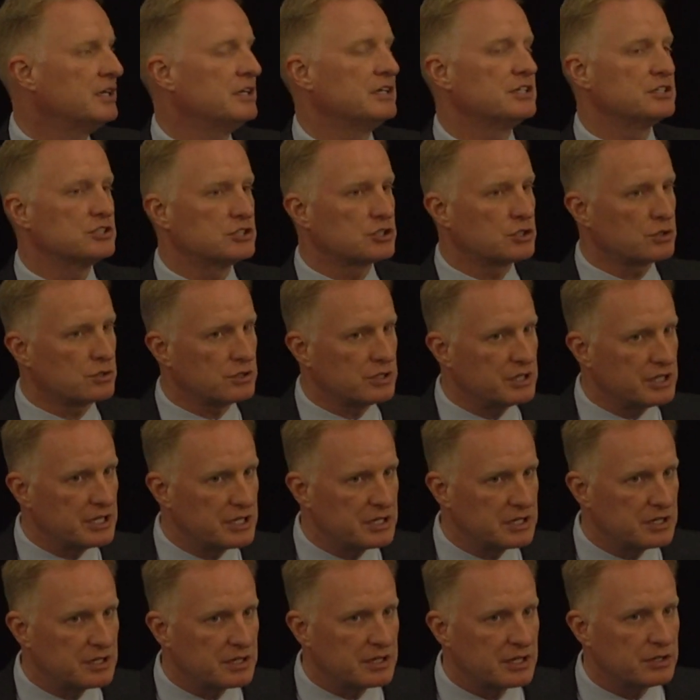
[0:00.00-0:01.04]
is
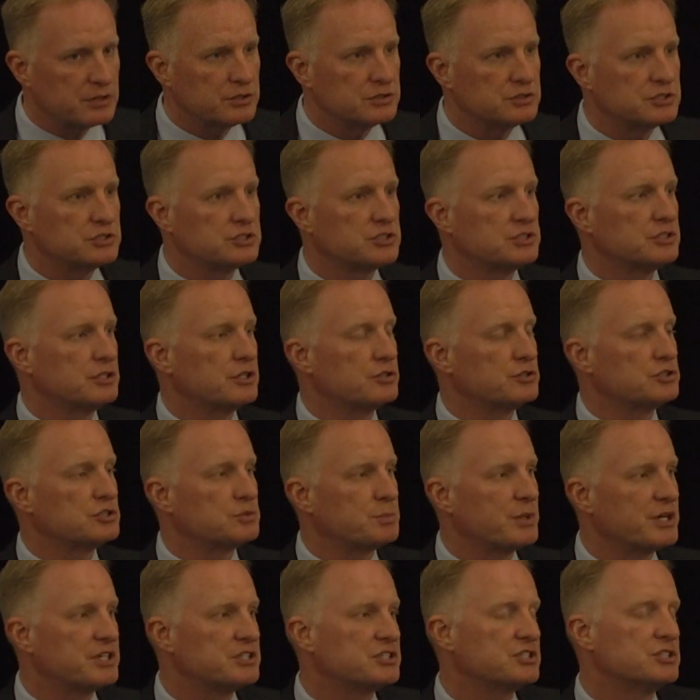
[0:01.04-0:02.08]
creating those
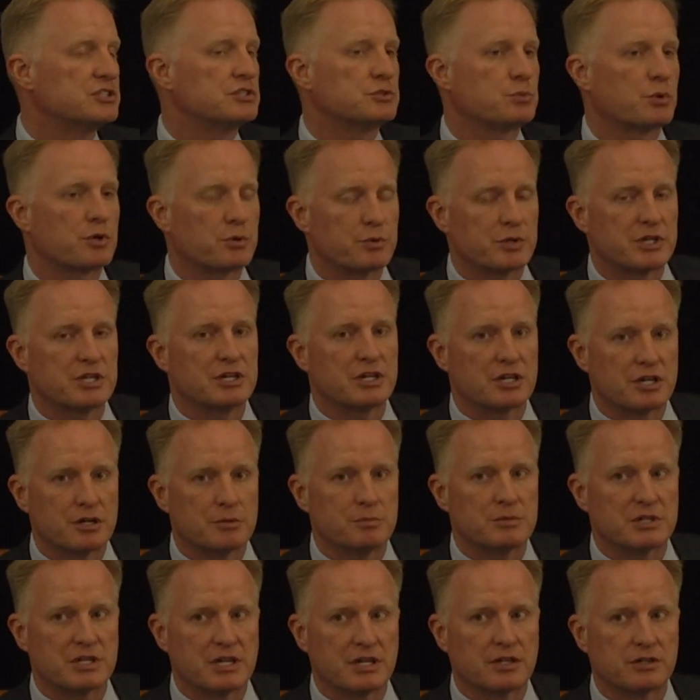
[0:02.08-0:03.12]
spaces where we can come
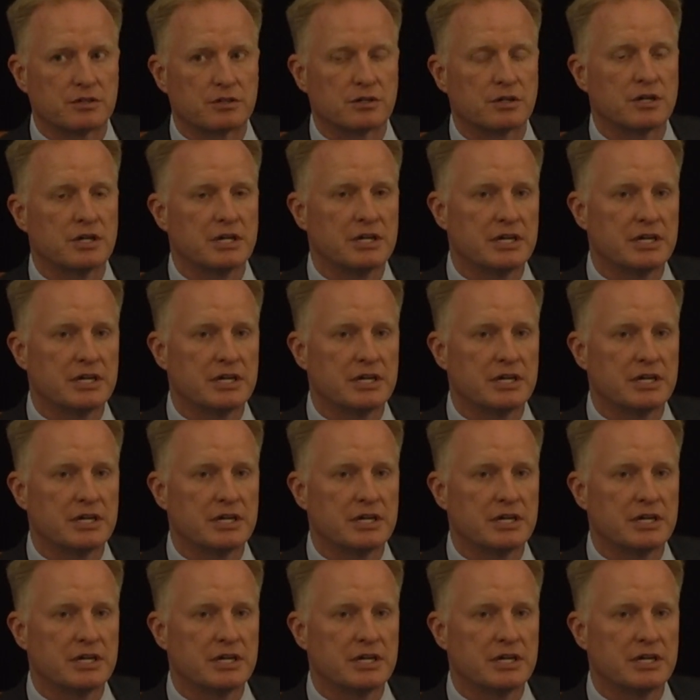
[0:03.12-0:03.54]
together